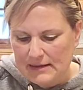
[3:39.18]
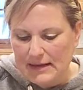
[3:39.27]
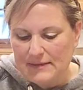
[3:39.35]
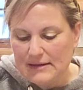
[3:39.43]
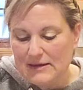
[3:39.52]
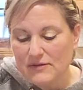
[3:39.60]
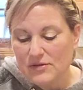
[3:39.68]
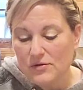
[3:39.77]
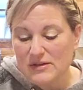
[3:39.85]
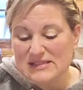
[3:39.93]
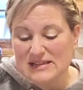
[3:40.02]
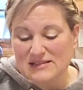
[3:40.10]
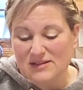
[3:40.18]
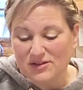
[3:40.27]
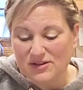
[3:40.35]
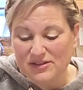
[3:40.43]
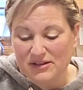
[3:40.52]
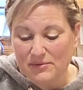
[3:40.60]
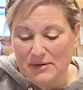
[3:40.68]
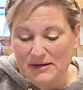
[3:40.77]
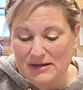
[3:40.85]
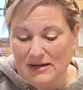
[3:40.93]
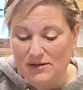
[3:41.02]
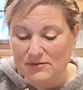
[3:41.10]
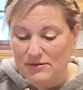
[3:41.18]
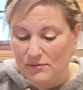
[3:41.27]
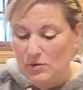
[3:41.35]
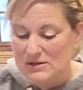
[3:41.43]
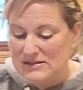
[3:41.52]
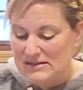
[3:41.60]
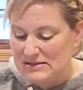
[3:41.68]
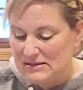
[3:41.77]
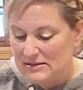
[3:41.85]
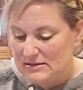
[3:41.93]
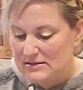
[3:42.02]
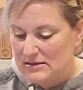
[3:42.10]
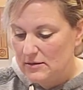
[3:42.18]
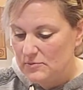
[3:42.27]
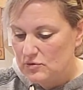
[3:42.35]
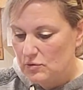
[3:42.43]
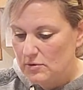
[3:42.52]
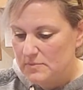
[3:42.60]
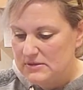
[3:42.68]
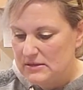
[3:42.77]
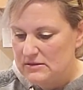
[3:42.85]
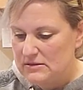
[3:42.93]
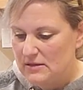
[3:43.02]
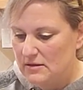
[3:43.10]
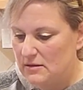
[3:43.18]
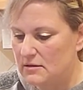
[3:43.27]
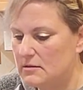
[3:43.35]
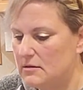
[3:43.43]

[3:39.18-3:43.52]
And even though this doesn't look thick right now, once it sits and absorbs into the